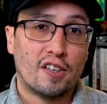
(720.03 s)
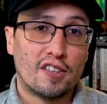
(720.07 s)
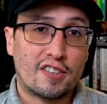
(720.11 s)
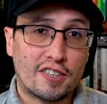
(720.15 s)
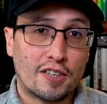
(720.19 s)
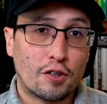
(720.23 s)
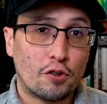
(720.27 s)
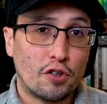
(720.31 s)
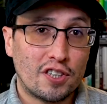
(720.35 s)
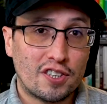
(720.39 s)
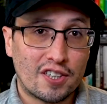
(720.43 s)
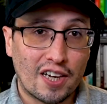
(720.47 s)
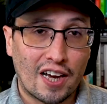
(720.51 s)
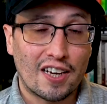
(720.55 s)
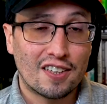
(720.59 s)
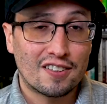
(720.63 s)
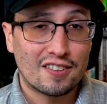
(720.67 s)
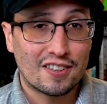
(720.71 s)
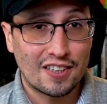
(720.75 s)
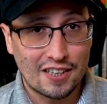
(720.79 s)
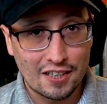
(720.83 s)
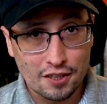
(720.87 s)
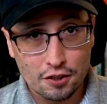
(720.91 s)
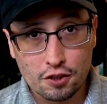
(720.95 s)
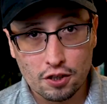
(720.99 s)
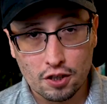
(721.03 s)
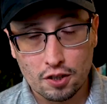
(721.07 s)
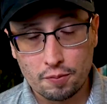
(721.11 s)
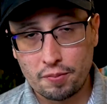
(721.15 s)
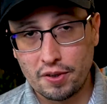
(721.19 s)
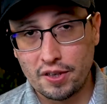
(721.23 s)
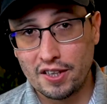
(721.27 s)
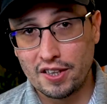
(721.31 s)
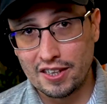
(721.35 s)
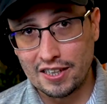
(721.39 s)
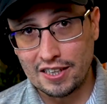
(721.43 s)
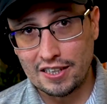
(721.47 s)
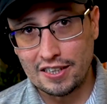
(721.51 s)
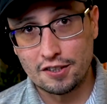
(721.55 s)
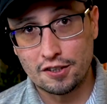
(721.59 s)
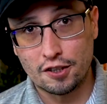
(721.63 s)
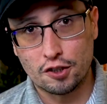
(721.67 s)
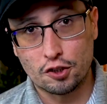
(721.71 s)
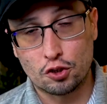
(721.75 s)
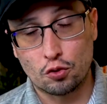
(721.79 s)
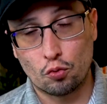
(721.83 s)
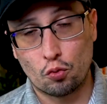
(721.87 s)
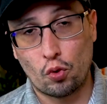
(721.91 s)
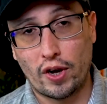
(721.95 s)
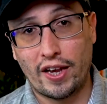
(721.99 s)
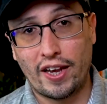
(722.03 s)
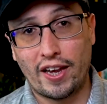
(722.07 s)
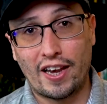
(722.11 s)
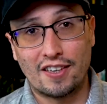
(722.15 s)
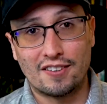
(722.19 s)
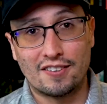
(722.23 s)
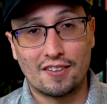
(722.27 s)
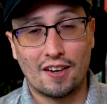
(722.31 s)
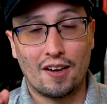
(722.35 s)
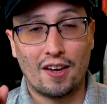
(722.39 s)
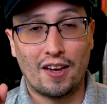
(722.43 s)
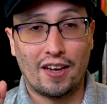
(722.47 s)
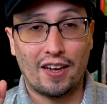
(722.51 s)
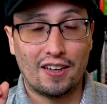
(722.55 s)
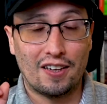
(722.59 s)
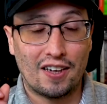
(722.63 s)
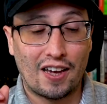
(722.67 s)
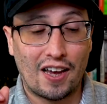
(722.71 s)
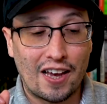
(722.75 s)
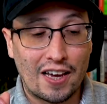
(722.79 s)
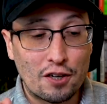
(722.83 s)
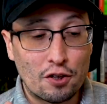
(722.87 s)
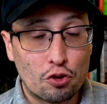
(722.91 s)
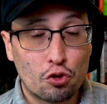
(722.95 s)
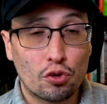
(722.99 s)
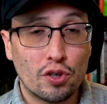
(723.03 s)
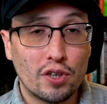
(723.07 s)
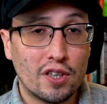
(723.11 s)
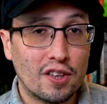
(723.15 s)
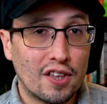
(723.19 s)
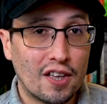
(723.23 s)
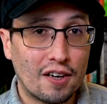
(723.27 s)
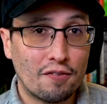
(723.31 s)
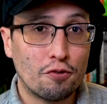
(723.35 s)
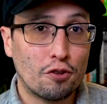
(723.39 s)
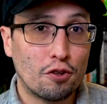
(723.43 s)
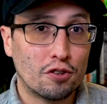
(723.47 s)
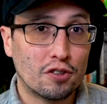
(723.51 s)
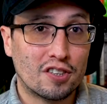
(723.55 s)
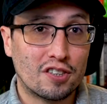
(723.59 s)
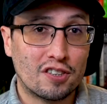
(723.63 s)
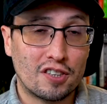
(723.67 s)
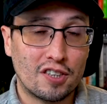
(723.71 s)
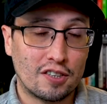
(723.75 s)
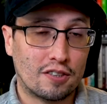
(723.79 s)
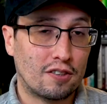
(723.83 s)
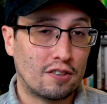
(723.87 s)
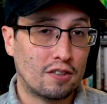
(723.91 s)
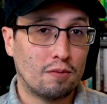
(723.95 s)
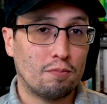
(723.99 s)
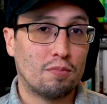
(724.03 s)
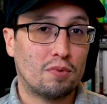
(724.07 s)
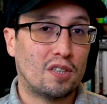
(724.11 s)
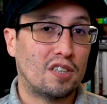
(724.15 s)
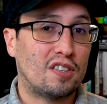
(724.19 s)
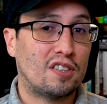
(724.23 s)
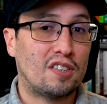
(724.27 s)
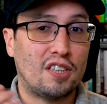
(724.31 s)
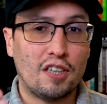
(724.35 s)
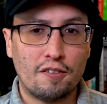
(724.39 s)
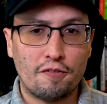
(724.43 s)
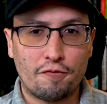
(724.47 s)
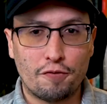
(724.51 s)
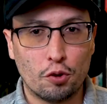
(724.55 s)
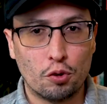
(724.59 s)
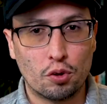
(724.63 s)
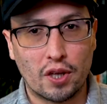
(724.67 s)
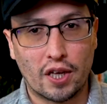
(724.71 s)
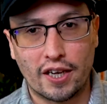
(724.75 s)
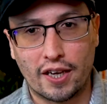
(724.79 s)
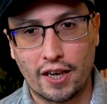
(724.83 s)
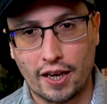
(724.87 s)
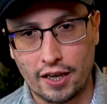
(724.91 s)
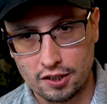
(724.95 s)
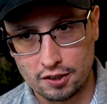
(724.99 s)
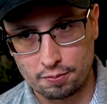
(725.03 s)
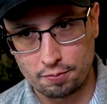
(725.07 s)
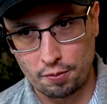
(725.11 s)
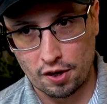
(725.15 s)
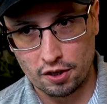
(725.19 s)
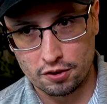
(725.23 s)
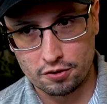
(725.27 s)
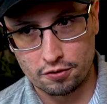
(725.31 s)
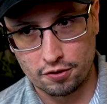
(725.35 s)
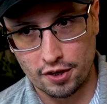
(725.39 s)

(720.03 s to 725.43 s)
Series S is going to be the easiest way as a entry-level system to see if you like Xbox or